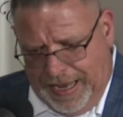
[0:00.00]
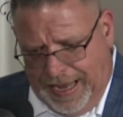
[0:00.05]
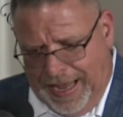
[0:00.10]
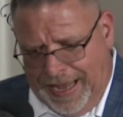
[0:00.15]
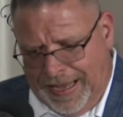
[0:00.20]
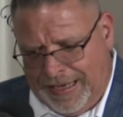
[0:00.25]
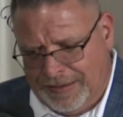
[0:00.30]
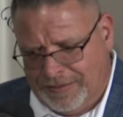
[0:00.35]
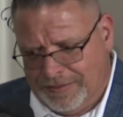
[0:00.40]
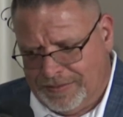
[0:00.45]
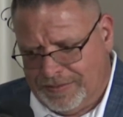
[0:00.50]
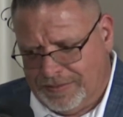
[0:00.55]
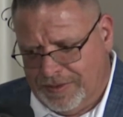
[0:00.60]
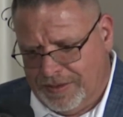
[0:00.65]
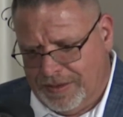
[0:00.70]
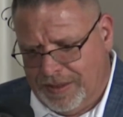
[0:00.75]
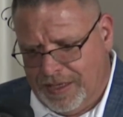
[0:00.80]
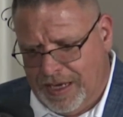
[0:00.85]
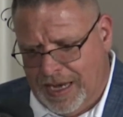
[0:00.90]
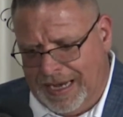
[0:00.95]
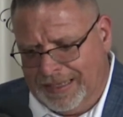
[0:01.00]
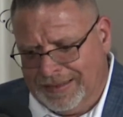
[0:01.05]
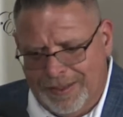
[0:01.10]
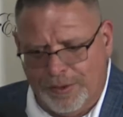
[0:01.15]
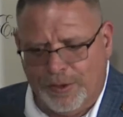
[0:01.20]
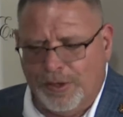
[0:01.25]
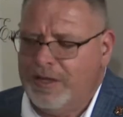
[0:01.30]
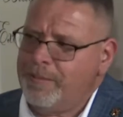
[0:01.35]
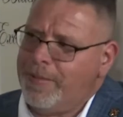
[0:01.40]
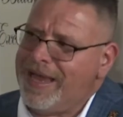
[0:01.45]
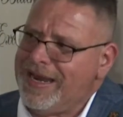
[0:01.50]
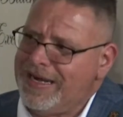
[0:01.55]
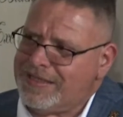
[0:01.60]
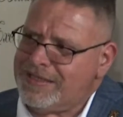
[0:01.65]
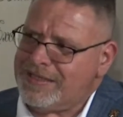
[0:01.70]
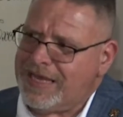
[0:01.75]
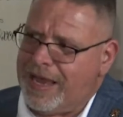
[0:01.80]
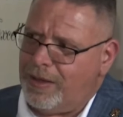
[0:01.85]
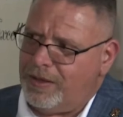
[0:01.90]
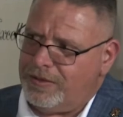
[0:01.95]
and I literally made a
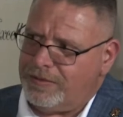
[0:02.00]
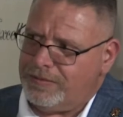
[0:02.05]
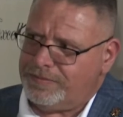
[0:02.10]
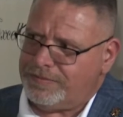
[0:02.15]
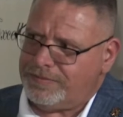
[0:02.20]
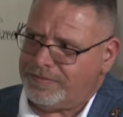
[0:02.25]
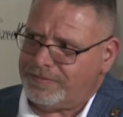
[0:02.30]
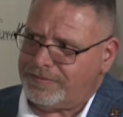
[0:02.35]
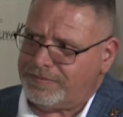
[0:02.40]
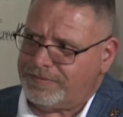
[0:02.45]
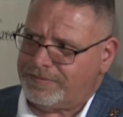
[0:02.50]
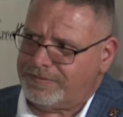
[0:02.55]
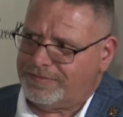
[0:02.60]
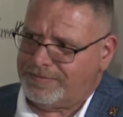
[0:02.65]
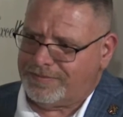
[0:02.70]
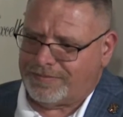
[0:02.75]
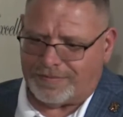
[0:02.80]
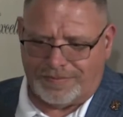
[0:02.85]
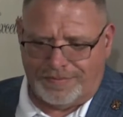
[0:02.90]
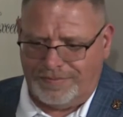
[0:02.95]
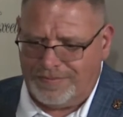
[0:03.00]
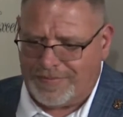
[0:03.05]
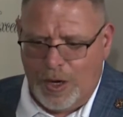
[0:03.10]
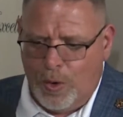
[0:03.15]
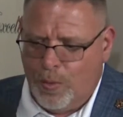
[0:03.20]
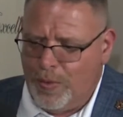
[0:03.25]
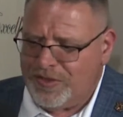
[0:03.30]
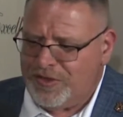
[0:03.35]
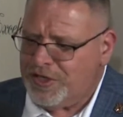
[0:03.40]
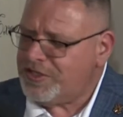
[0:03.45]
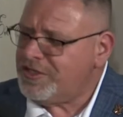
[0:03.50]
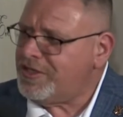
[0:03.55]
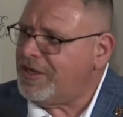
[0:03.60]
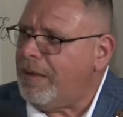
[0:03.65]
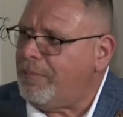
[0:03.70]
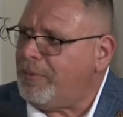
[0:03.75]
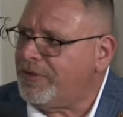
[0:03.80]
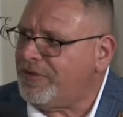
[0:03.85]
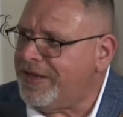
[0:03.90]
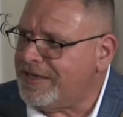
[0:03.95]
sale with just a
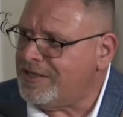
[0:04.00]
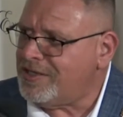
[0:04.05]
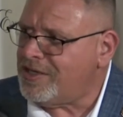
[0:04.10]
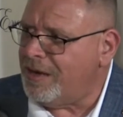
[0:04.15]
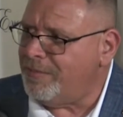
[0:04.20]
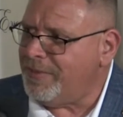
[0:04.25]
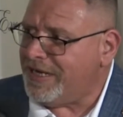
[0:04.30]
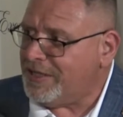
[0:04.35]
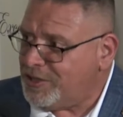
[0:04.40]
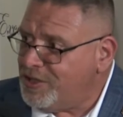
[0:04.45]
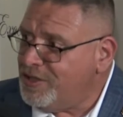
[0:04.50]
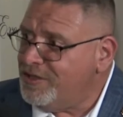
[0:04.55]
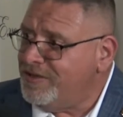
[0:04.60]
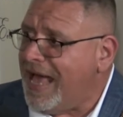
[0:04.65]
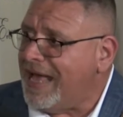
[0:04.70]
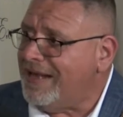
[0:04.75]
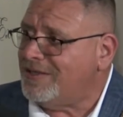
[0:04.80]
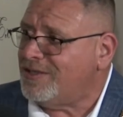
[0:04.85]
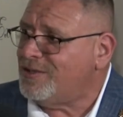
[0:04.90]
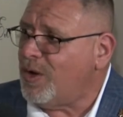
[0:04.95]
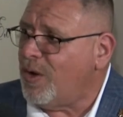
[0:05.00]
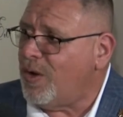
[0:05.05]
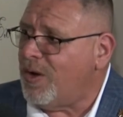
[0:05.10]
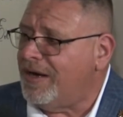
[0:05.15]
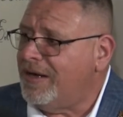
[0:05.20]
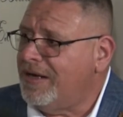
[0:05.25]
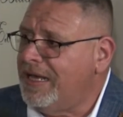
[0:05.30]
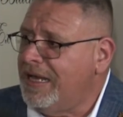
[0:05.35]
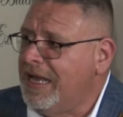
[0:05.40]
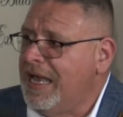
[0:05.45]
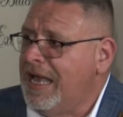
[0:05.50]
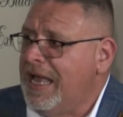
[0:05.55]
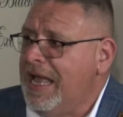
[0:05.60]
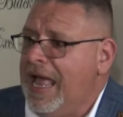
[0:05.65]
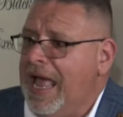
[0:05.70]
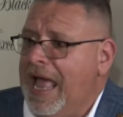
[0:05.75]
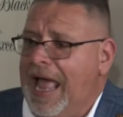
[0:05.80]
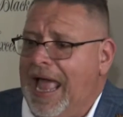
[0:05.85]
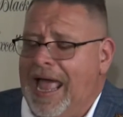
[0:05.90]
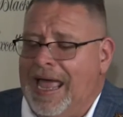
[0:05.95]
couple things on me to that store
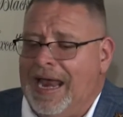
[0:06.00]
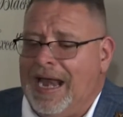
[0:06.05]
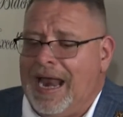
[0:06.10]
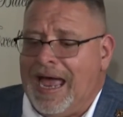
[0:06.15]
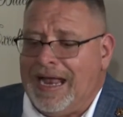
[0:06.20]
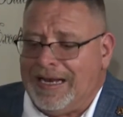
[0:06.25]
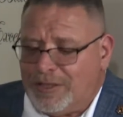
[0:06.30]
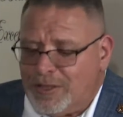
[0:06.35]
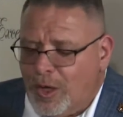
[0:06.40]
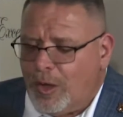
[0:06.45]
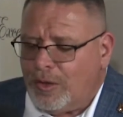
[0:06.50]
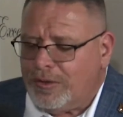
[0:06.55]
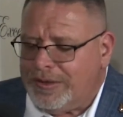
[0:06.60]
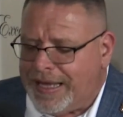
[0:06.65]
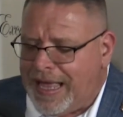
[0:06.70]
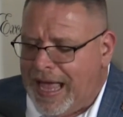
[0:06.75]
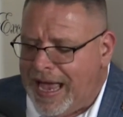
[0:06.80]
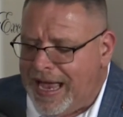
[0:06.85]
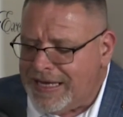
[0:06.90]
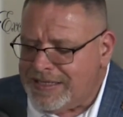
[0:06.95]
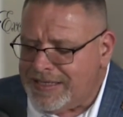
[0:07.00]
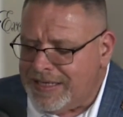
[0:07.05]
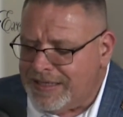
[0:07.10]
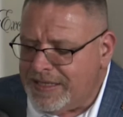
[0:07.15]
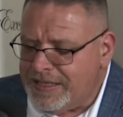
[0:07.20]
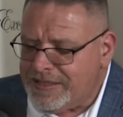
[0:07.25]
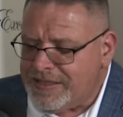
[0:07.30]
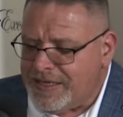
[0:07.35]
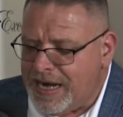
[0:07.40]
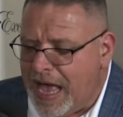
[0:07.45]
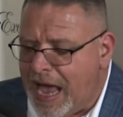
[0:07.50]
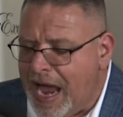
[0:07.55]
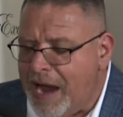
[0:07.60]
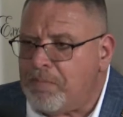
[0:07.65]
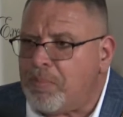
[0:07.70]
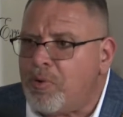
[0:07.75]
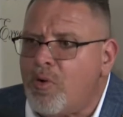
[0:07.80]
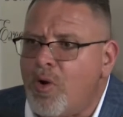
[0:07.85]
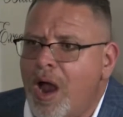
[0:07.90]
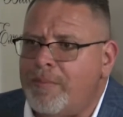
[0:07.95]
and I told the guy, I said, listen, I
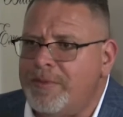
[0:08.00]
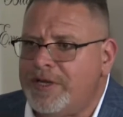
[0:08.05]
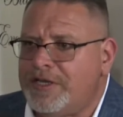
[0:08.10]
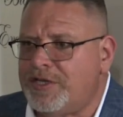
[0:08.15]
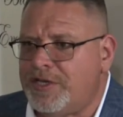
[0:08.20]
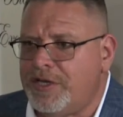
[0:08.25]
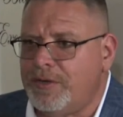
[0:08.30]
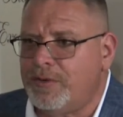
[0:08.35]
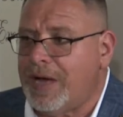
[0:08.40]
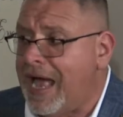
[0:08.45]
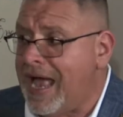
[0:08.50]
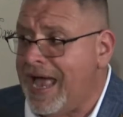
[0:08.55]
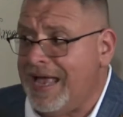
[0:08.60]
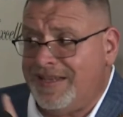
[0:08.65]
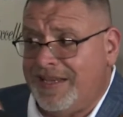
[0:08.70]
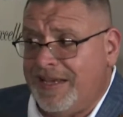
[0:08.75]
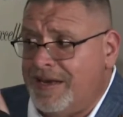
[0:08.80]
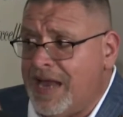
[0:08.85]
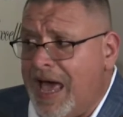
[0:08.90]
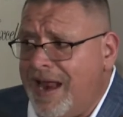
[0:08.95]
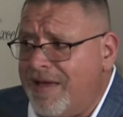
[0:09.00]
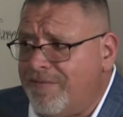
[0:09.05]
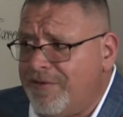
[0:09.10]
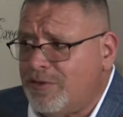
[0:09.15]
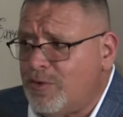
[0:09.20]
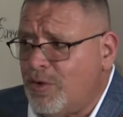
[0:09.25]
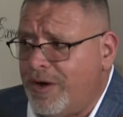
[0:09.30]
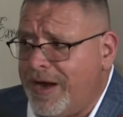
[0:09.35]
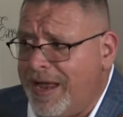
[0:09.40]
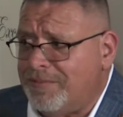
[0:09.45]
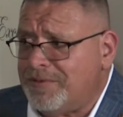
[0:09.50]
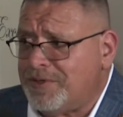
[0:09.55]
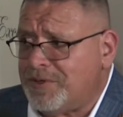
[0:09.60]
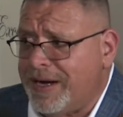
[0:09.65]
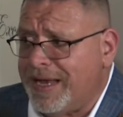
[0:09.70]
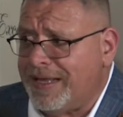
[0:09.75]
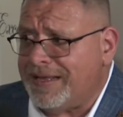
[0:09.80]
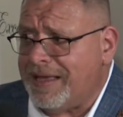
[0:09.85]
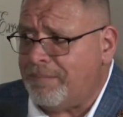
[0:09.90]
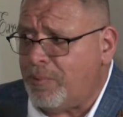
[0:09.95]
promise you, I did not have a torn
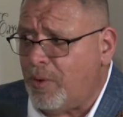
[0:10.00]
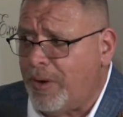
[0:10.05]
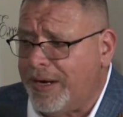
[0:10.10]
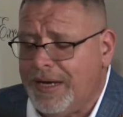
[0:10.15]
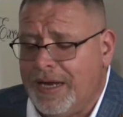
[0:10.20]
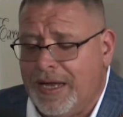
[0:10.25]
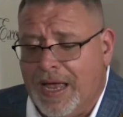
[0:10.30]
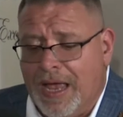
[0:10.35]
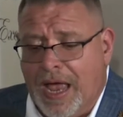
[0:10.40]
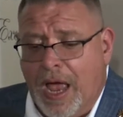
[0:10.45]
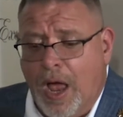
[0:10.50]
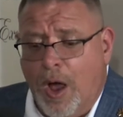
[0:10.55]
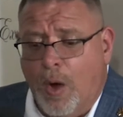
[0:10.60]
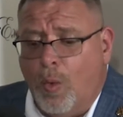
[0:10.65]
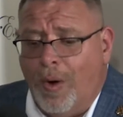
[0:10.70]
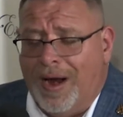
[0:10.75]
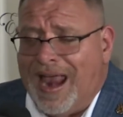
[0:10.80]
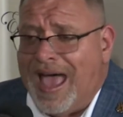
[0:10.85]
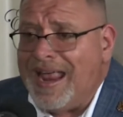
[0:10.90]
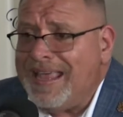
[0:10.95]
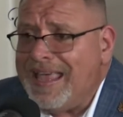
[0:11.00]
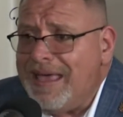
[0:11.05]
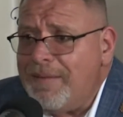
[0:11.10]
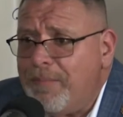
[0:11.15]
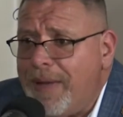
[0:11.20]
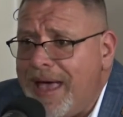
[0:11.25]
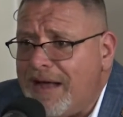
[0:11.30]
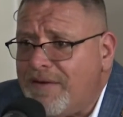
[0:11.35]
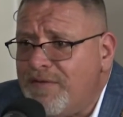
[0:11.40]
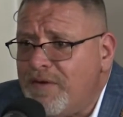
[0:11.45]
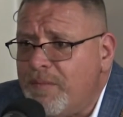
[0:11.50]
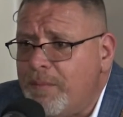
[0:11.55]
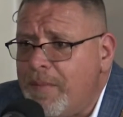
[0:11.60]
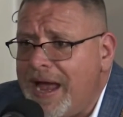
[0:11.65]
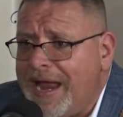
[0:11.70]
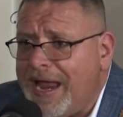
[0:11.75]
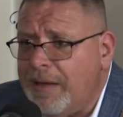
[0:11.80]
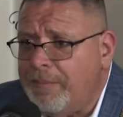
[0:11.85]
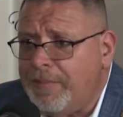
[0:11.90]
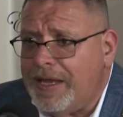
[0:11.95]
hamstring at that point. When I get back from
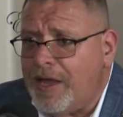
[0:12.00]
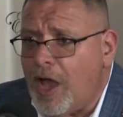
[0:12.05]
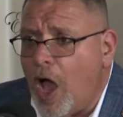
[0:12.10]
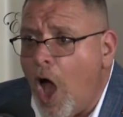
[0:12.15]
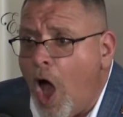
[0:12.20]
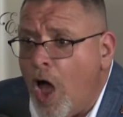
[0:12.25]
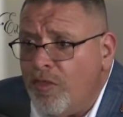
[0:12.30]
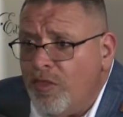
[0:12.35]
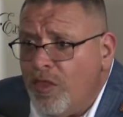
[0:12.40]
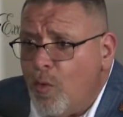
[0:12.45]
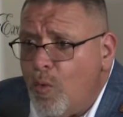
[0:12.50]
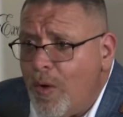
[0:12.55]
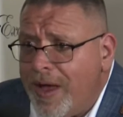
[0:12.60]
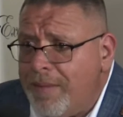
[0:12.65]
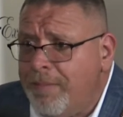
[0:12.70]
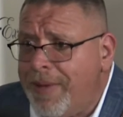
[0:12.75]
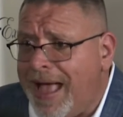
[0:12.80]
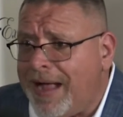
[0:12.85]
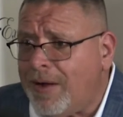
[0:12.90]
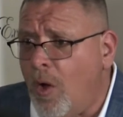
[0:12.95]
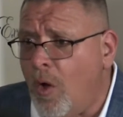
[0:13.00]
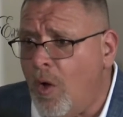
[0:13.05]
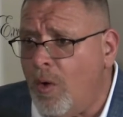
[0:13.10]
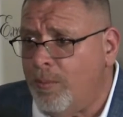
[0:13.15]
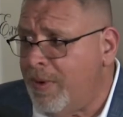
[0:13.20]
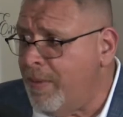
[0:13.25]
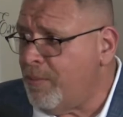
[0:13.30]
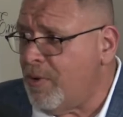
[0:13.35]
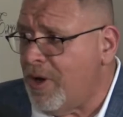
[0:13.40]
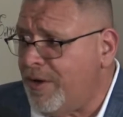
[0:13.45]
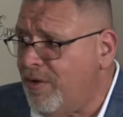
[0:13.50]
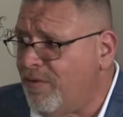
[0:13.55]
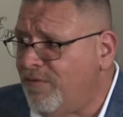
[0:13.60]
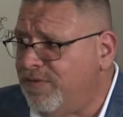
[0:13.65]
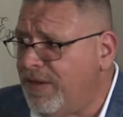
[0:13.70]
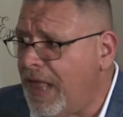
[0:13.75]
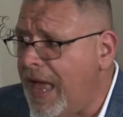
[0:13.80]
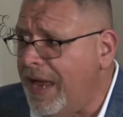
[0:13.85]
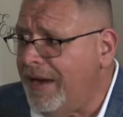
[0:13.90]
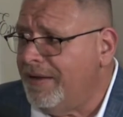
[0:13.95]
Miami on the way back home, remember, I don't
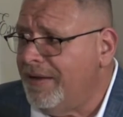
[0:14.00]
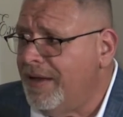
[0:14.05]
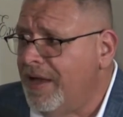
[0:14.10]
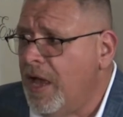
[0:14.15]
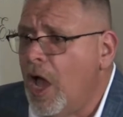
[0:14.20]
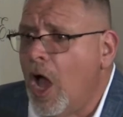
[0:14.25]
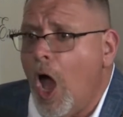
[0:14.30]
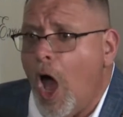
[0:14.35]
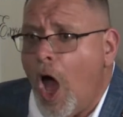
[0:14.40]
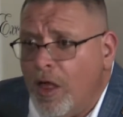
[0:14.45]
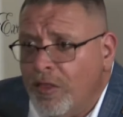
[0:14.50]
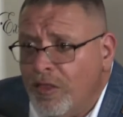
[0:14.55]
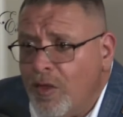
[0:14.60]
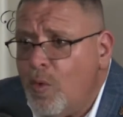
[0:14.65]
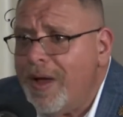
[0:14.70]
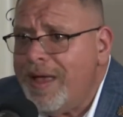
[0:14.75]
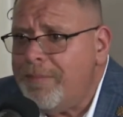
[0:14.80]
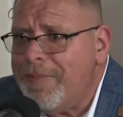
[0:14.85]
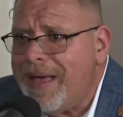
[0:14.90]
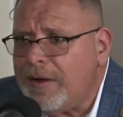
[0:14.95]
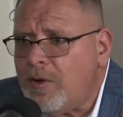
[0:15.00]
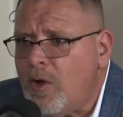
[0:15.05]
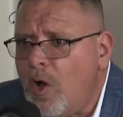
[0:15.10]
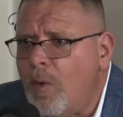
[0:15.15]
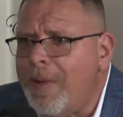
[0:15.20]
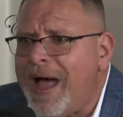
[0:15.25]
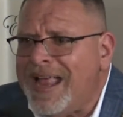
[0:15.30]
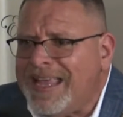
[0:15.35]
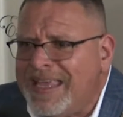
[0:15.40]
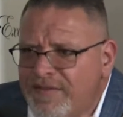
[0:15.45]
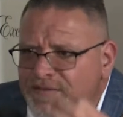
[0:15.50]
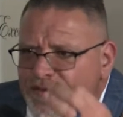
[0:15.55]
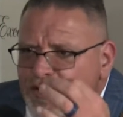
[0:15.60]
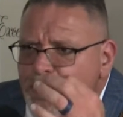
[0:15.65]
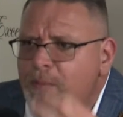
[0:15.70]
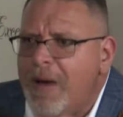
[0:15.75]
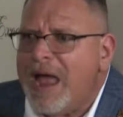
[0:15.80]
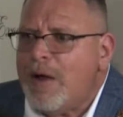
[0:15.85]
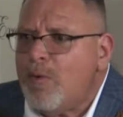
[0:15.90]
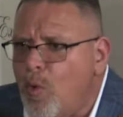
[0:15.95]
fly. Mm-hmm. On the way back home, I give you
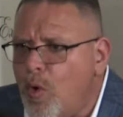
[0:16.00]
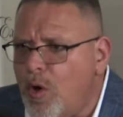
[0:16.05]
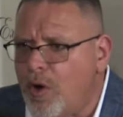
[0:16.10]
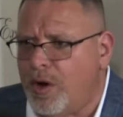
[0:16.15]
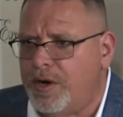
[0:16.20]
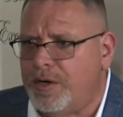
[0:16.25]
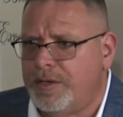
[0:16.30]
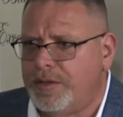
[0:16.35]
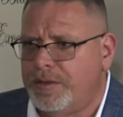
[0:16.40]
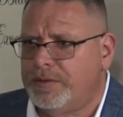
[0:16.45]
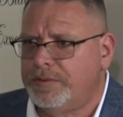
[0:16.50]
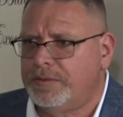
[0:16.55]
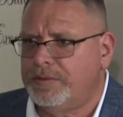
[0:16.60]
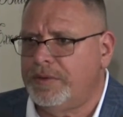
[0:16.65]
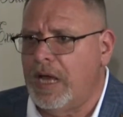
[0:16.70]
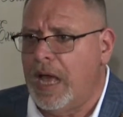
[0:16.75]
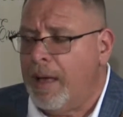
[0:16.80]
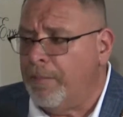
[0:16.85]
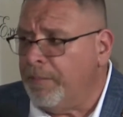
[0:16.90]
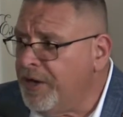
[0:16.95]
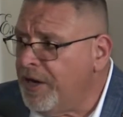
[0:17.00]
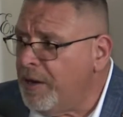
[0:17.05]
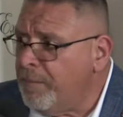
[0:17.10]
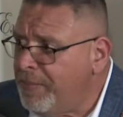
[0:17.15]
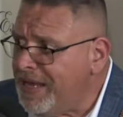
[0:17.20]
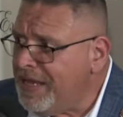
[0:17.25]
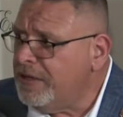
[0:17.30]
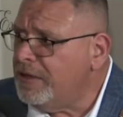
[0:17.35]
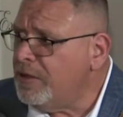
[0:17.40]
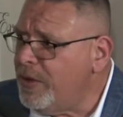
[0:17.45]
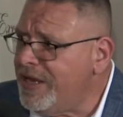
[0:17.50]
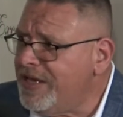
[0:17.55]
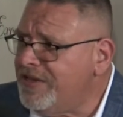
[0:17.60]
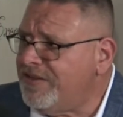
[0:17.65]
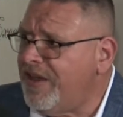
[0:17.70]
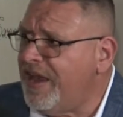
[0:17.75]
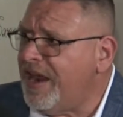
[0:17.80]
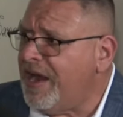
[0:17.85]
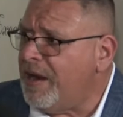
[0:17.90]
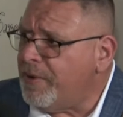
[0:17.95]
my word I'm going to be in
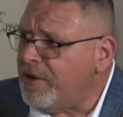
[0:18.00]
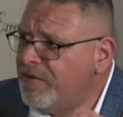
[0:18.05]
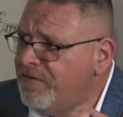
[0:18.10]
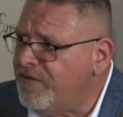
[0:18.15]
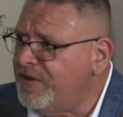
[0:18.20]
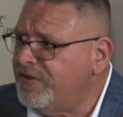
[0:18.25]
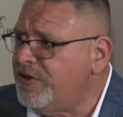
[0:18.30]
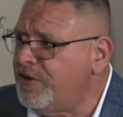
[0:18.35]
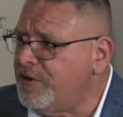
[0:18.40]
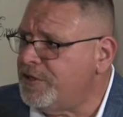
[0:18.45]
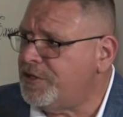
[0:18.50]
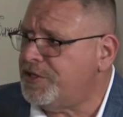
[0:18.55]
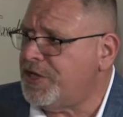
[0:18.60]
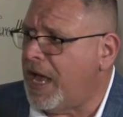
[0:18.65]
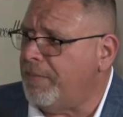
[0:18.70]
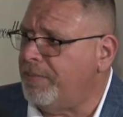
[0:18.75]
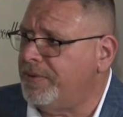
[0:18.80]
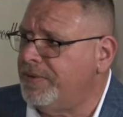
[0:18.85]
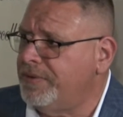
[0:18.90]
Louisiana. I'm going to visit your shop.